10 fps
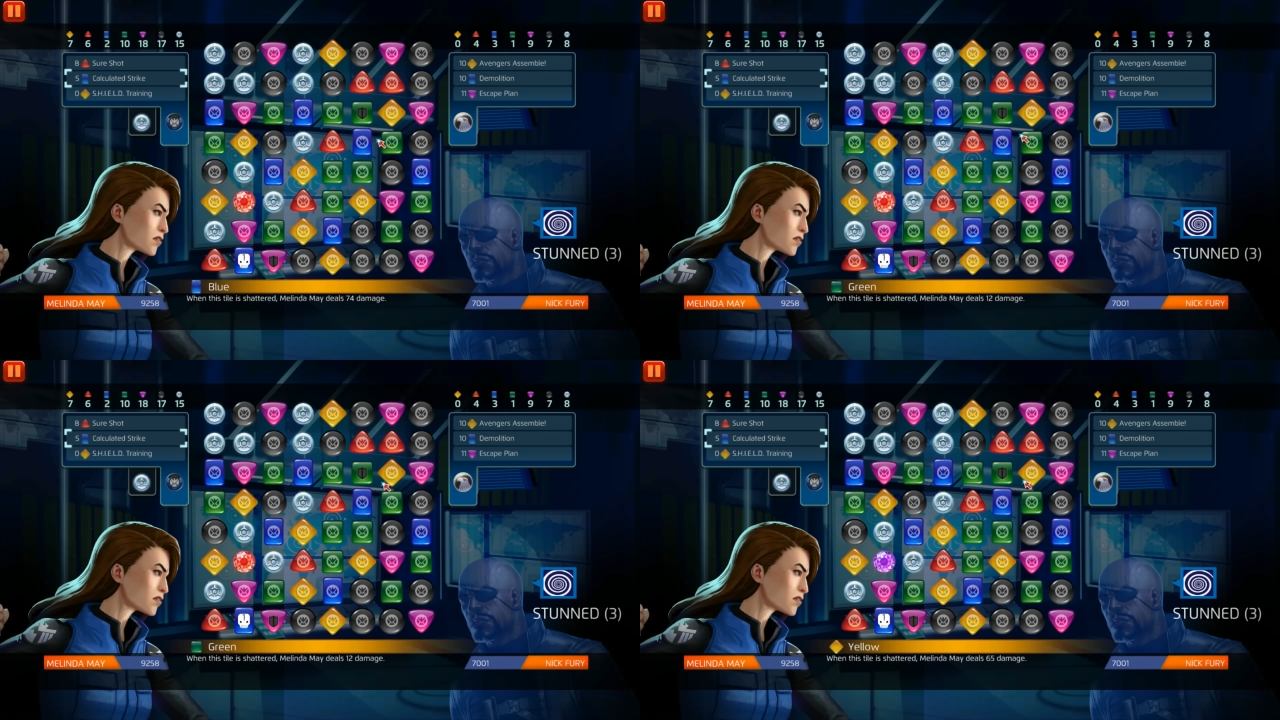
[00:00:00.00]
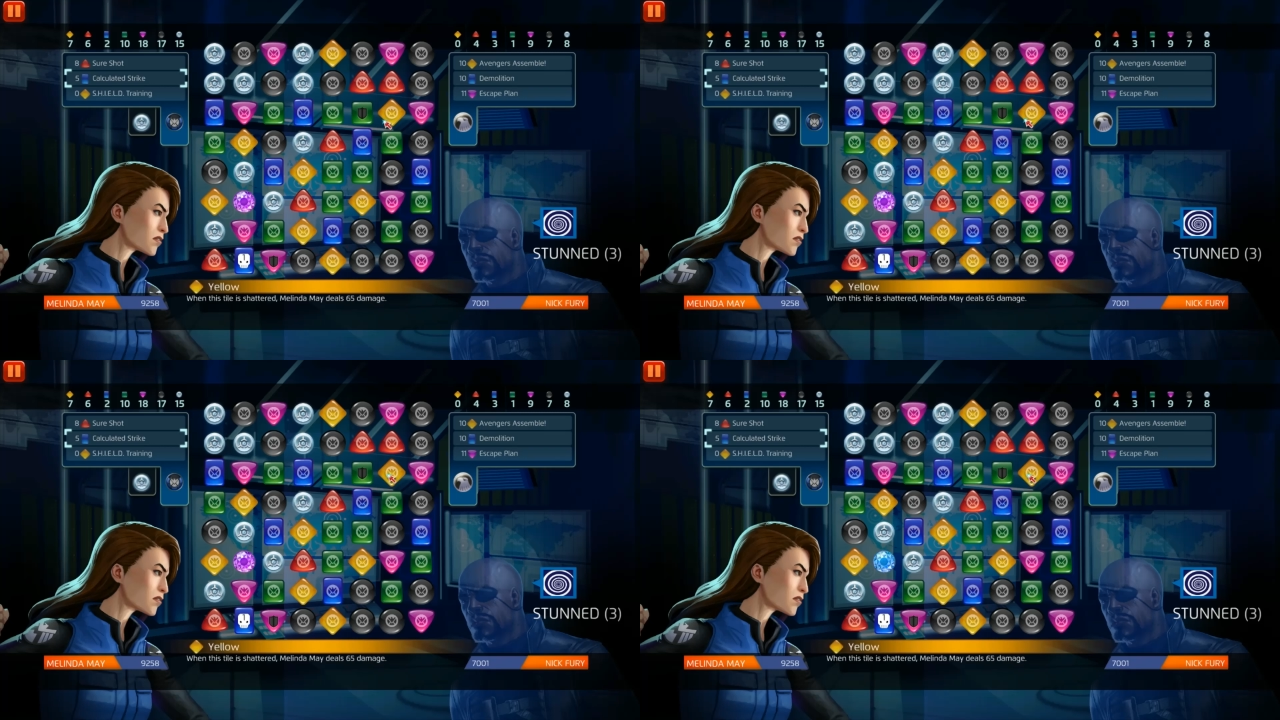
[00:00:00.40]

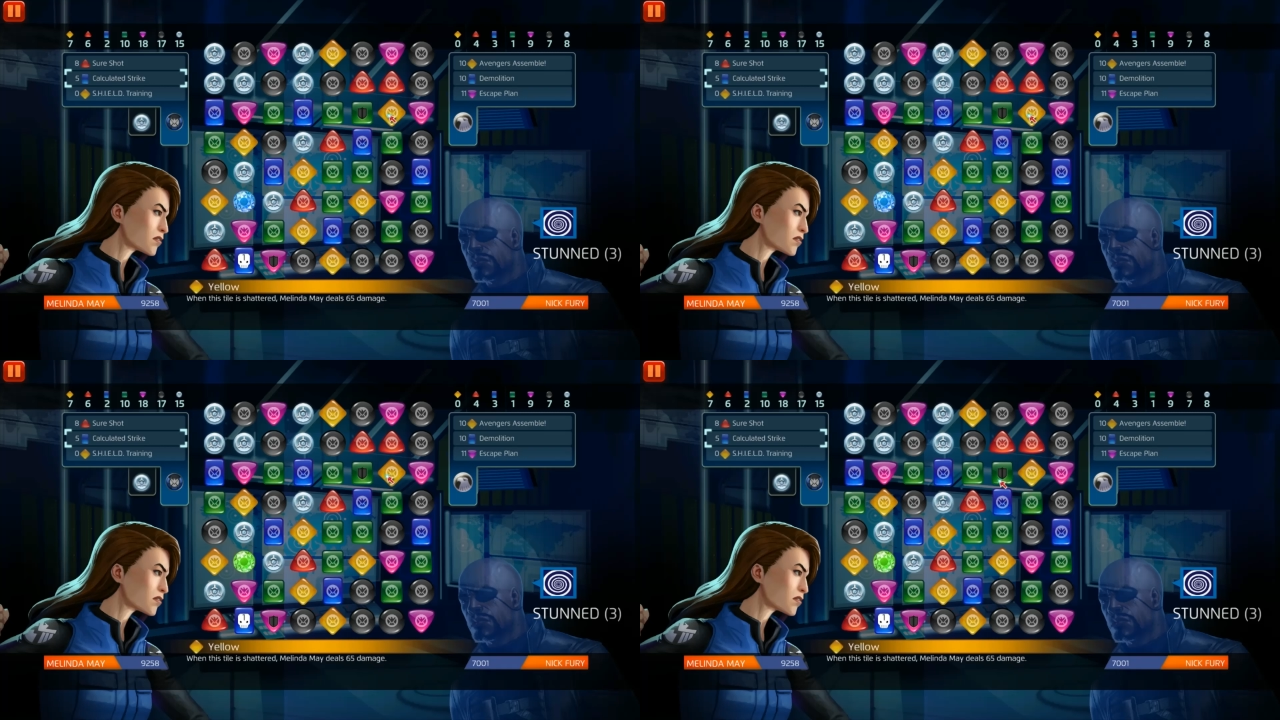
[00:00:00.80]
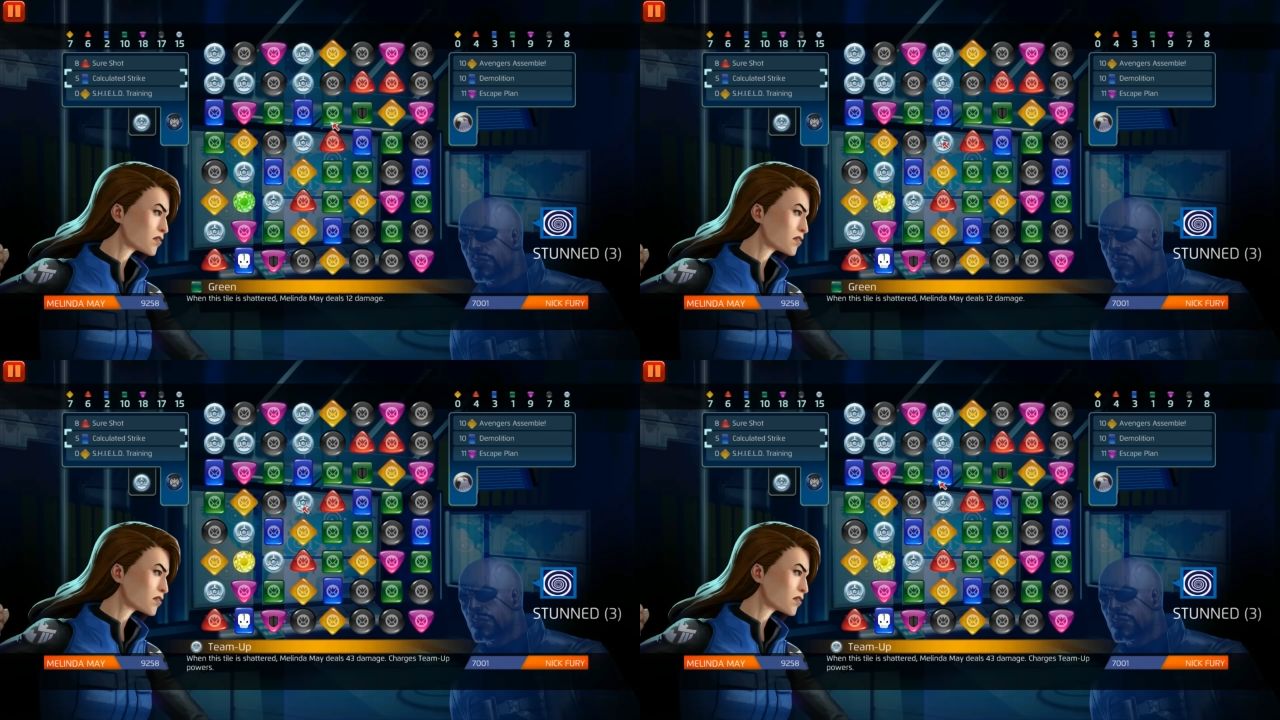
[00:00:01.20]

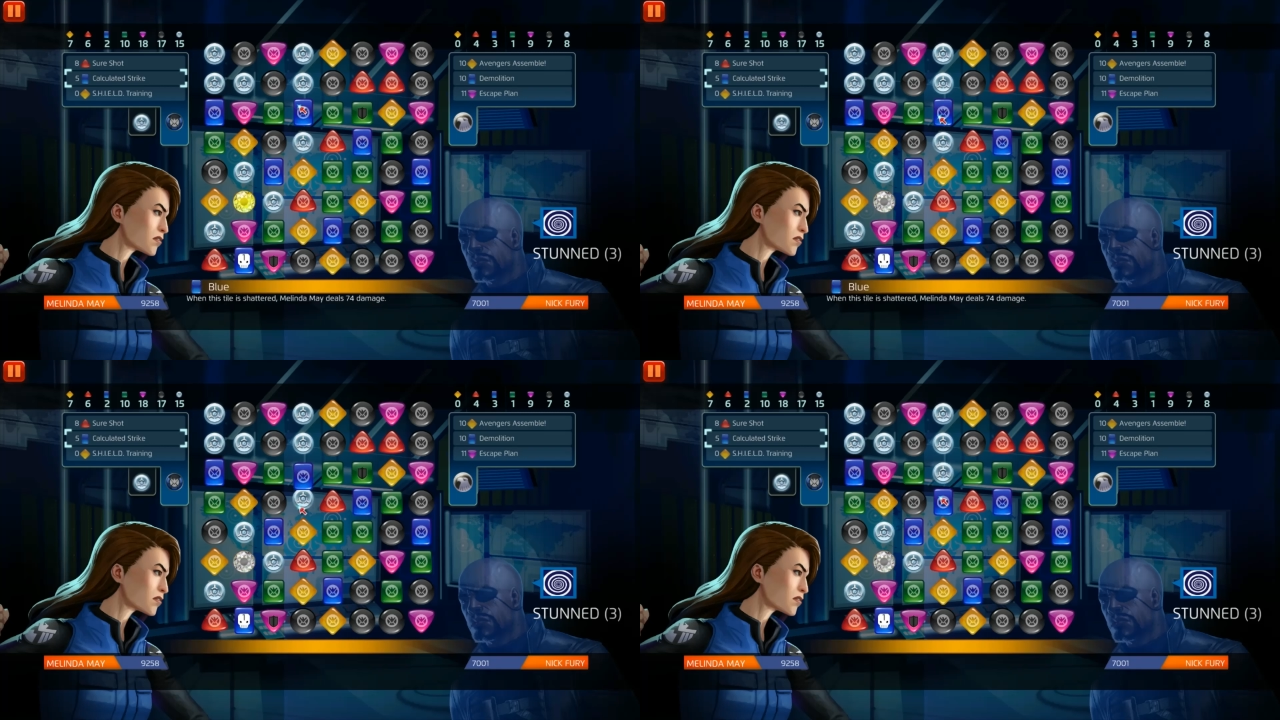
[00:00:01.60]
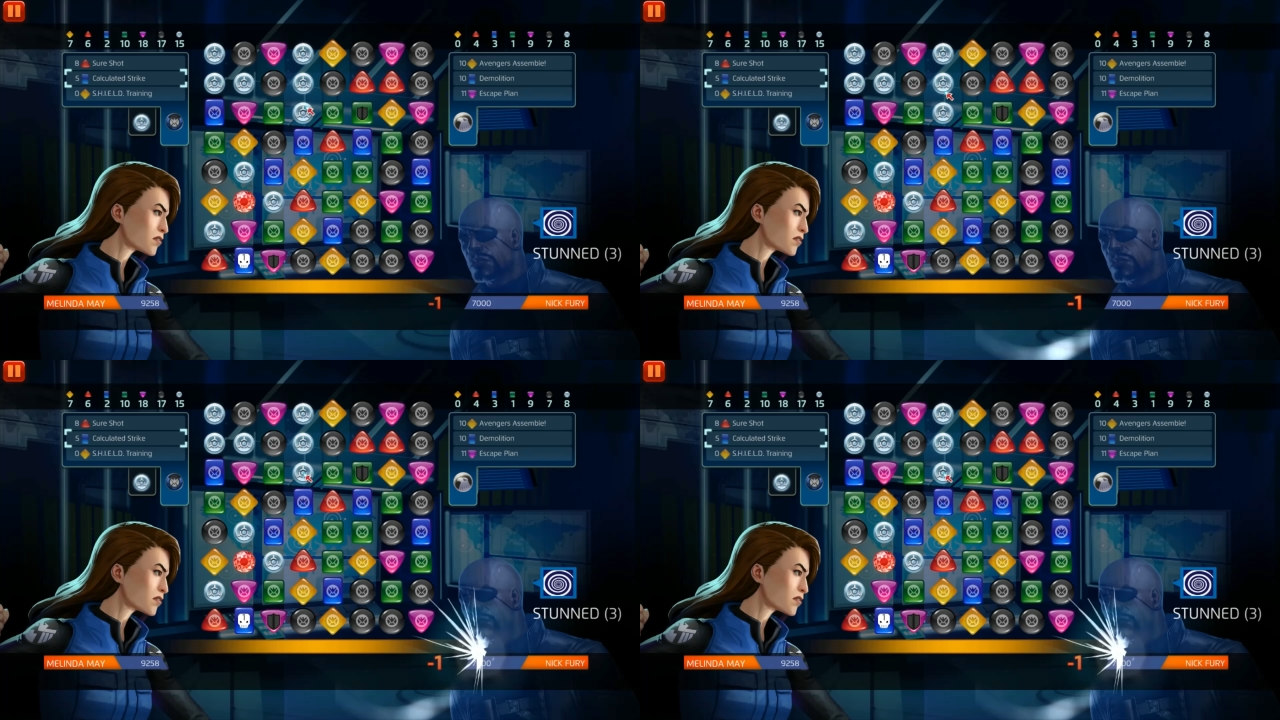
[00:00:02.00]
Nobody speaks.